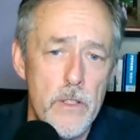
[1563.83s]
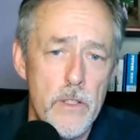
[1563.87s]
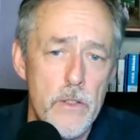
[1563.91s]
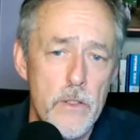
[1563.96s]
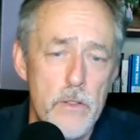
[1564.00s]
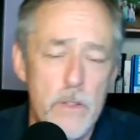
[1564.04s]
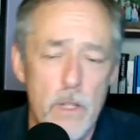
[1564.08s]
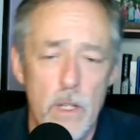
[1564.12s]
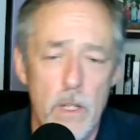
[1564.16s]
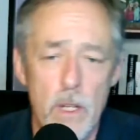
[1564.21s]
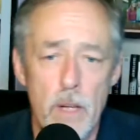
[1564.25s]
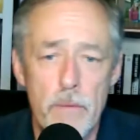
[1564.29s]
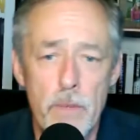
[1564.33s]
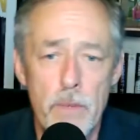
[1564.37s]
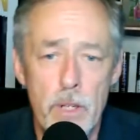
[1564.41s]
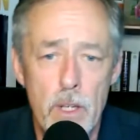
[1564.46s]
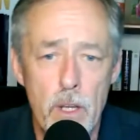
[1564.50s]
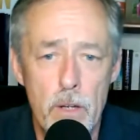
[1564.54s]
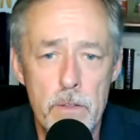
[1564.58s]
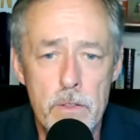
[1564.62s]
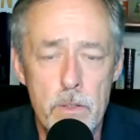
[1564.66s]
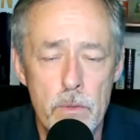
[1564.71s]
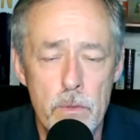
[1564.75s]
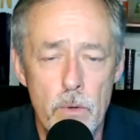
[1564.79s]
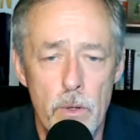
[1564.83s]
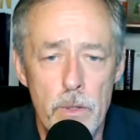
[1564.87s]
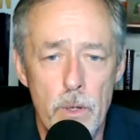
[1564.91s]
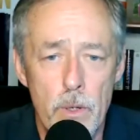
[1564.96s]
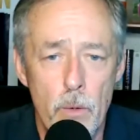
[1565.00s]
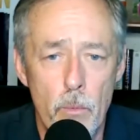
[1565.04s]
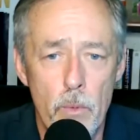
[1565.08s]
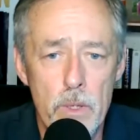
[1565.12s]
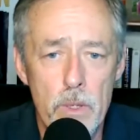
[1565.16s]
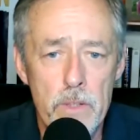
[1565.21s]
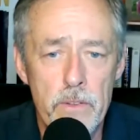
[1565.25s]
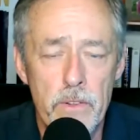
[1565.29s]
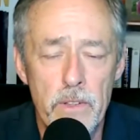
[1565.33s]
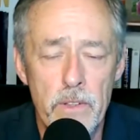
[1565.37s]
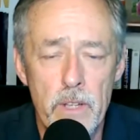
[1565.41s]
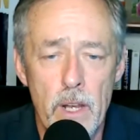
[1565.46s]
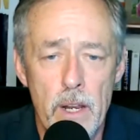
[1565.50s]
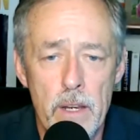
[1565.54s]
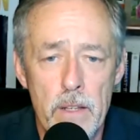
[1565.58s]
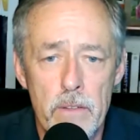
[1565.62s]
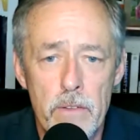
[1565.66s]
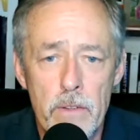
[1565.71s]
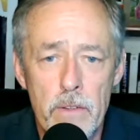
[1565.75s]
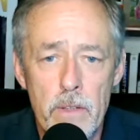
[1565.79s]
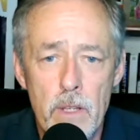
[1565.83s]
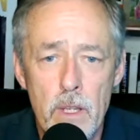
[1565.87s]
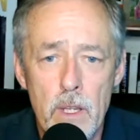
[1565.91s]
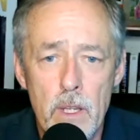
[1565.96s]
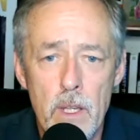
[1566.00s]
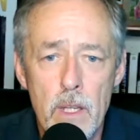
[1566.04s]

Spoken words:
used to love to go to on their Wednesday nights.